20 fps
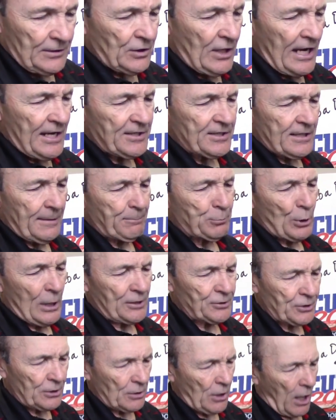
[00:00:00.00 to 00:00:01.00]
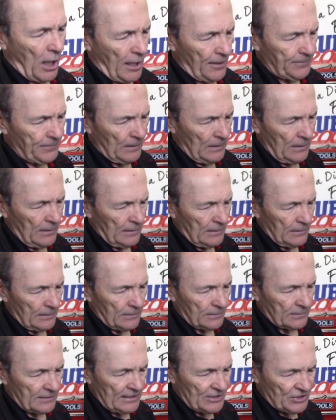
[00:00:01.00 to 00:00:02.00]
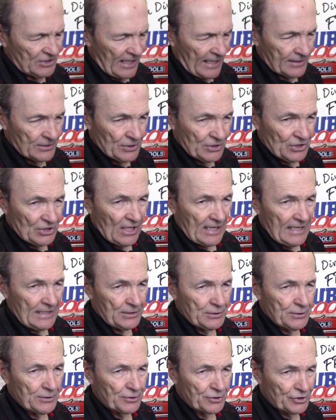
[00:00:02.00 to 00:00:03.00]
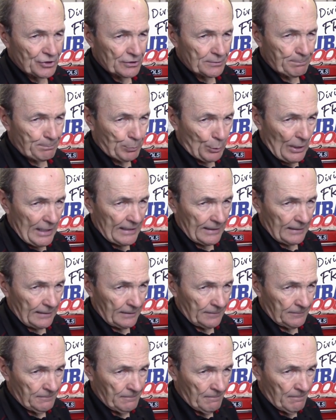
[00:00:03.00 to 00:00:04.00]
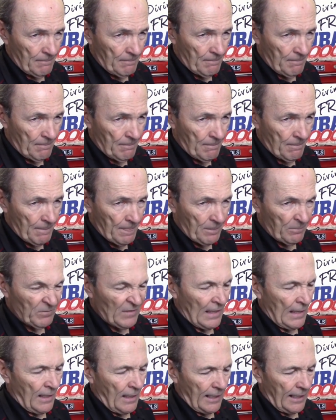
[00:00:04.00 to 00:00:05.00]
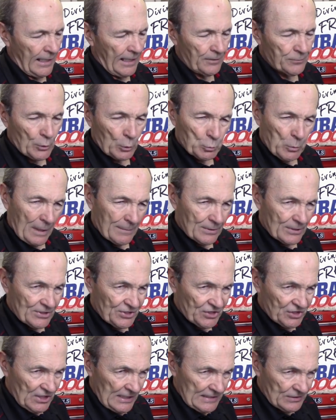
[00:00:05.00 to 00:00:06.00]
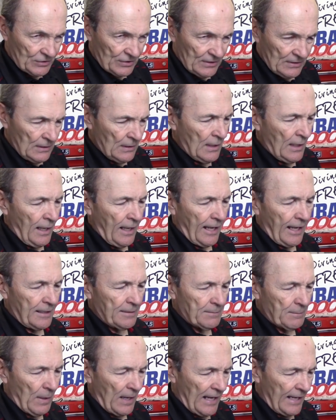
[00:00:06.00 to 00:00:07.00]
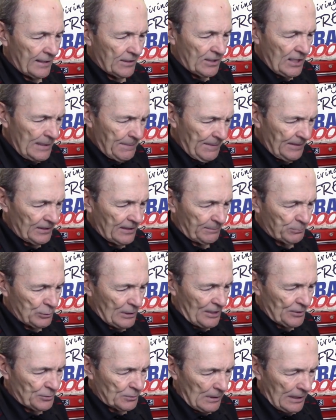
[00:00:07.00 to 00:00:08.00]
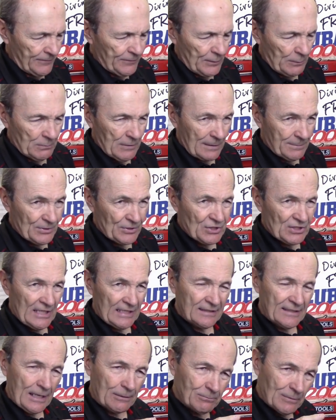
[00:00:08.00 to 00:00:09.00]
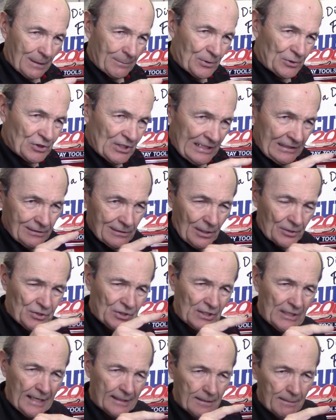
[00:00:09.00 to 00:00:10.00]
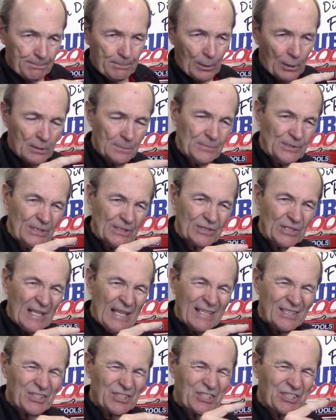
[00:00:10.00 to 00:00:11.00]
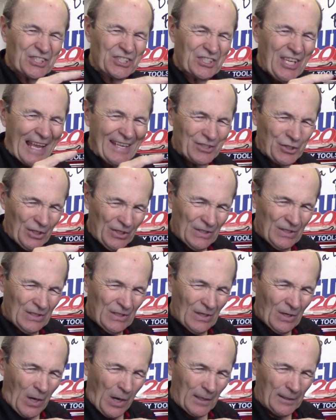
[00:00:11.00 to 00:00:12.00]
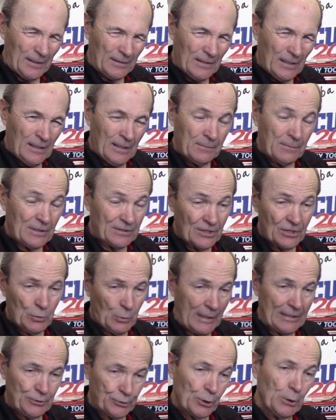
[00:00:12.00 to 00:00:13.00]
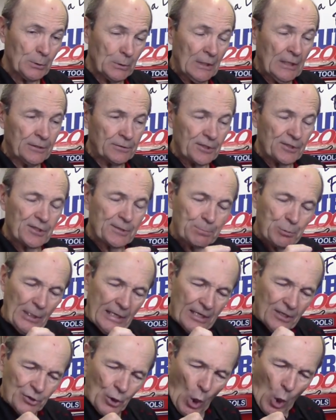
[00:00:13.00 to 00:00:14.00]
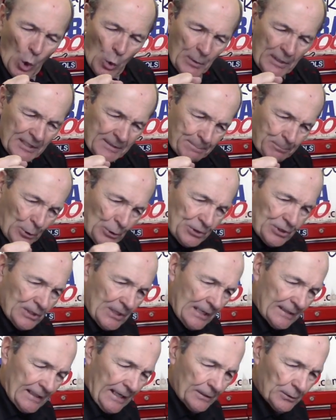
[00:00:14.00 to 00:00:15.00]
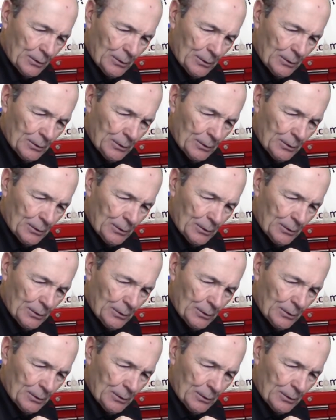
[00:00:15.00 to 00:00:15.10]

it takes the pressure off the second stage spring and the rubber seat. And by keeping the pressure off the rubber seat, that rubber seat doesn't get a permanent set on it. because it's quite true. The spring is always pushing on